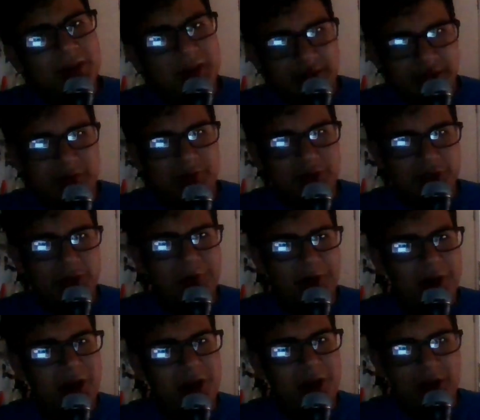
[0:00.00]
he was still
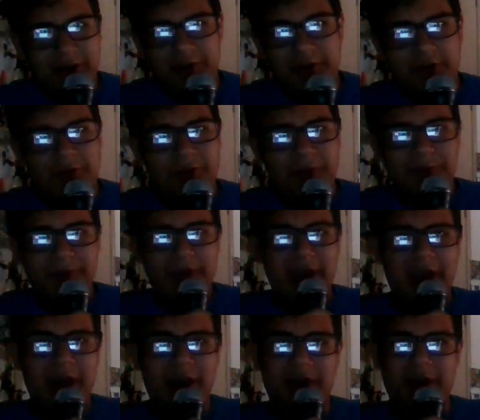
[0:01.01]
pretty good, though.
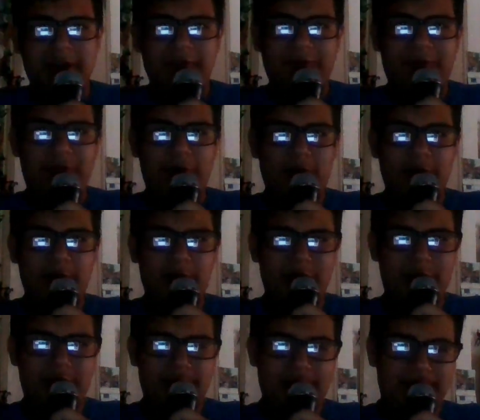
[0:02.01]
And
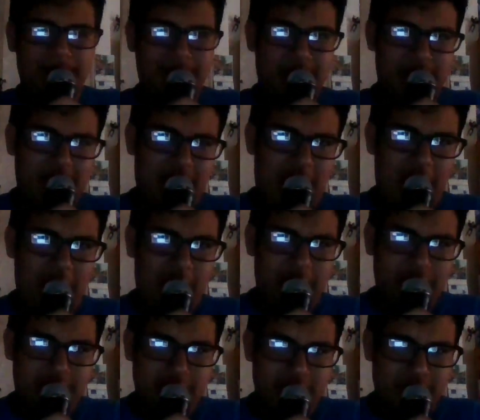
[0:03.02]
for
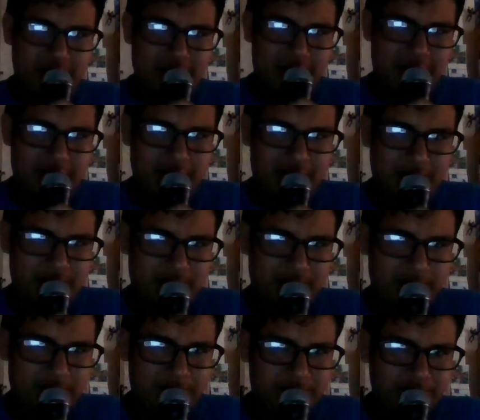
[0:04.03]
characters,
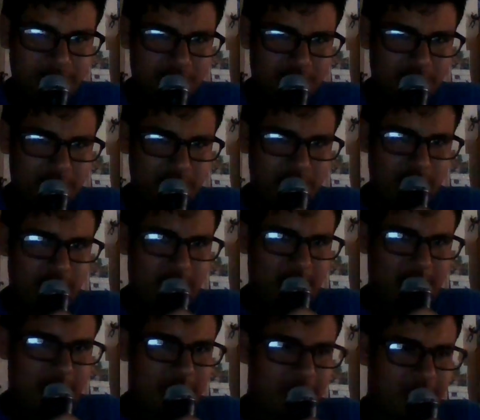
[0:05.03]

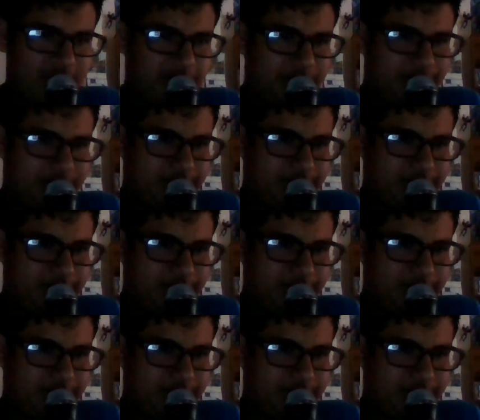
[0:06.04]
well,